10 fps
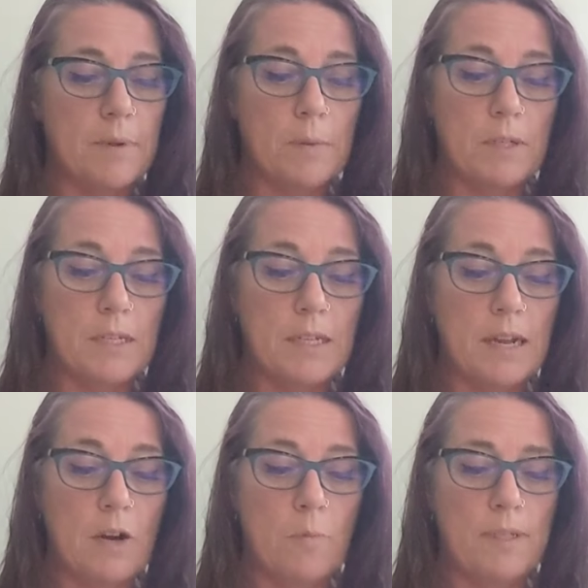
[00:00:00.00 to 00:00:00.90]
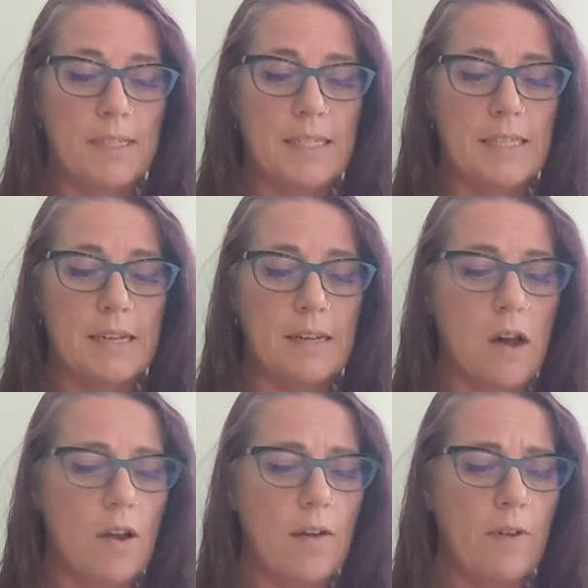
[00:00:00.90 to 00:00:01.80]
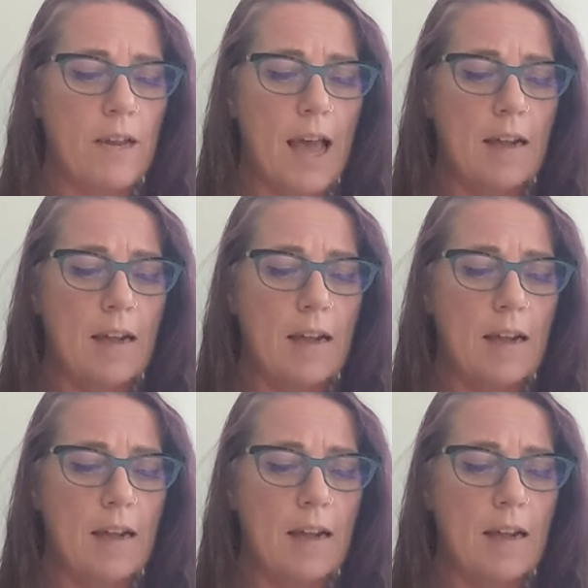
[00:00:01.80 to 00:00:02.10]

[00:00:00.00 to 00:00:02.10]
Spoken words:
but we declare open season on every